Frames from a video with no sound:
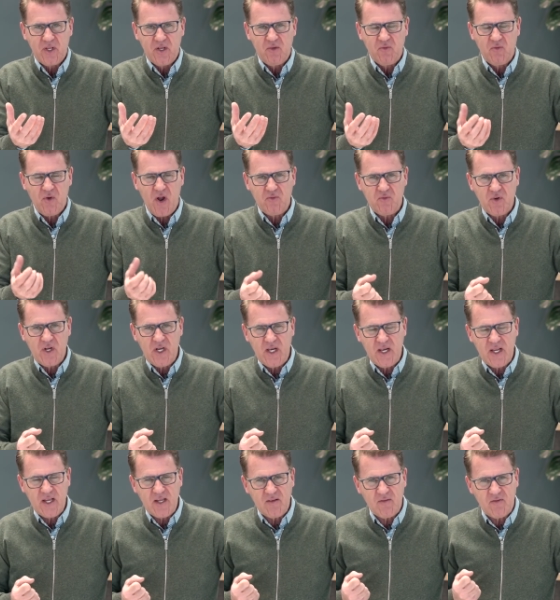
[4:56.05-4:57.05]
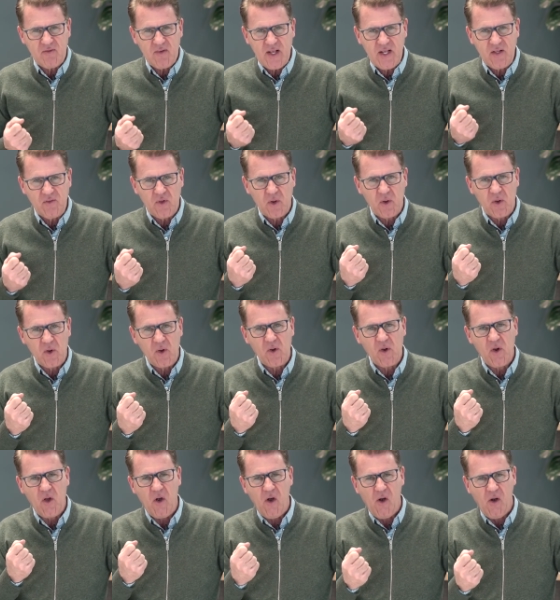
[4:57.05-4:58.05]
where we live in the
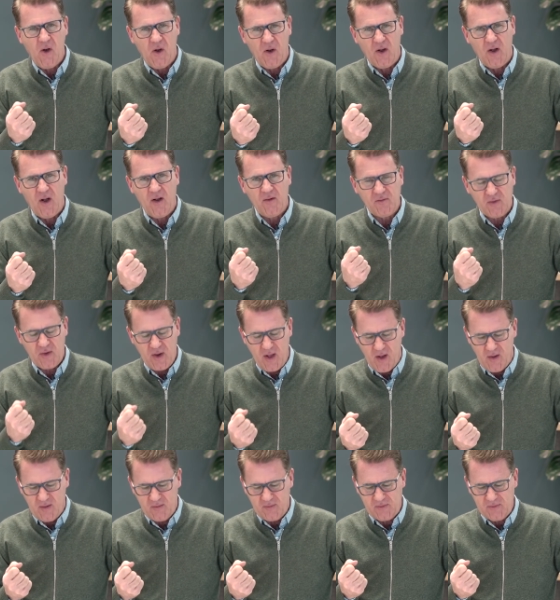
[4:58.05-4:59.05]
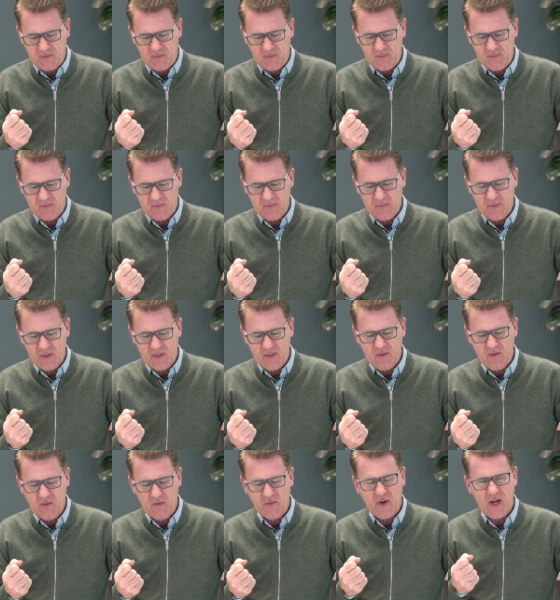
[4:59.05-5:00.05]
law of love,
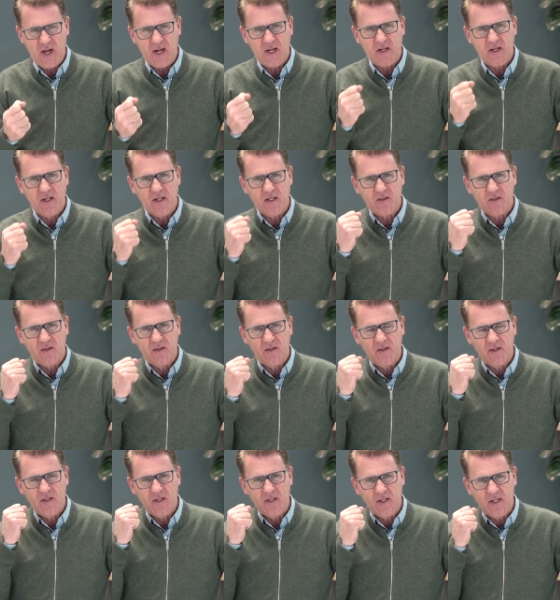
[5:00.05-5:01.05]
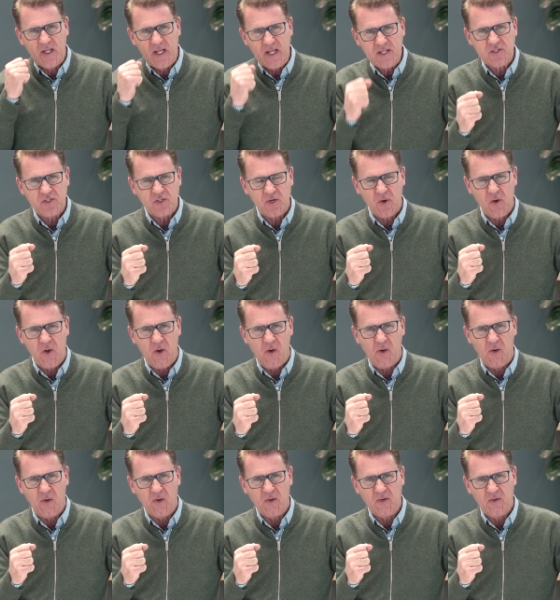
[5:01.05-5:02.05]
where His
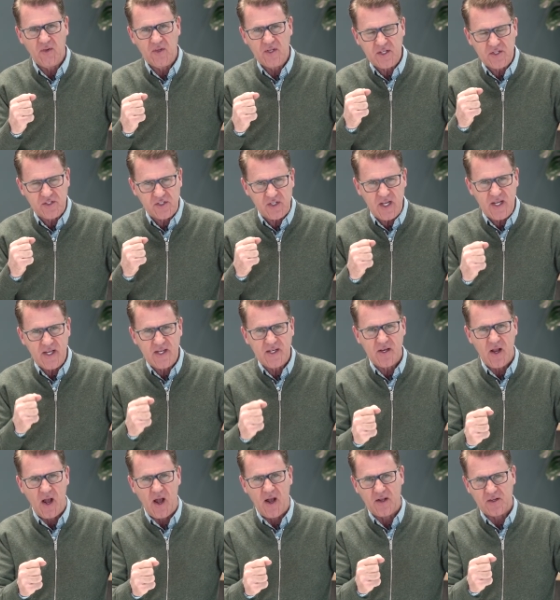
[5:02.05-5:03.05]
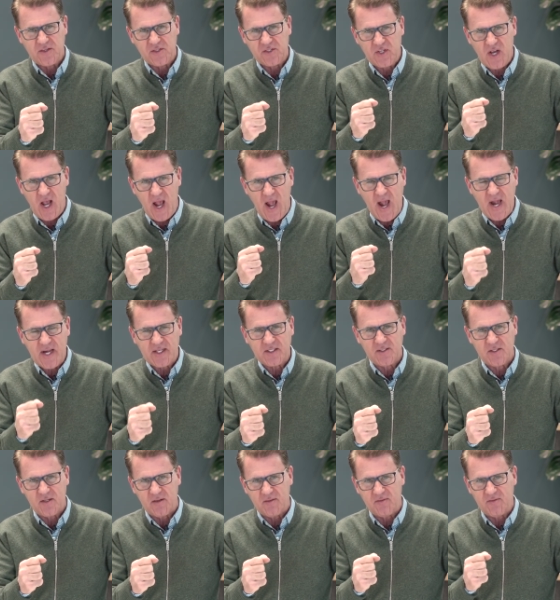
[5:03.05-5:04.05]
law is in us, active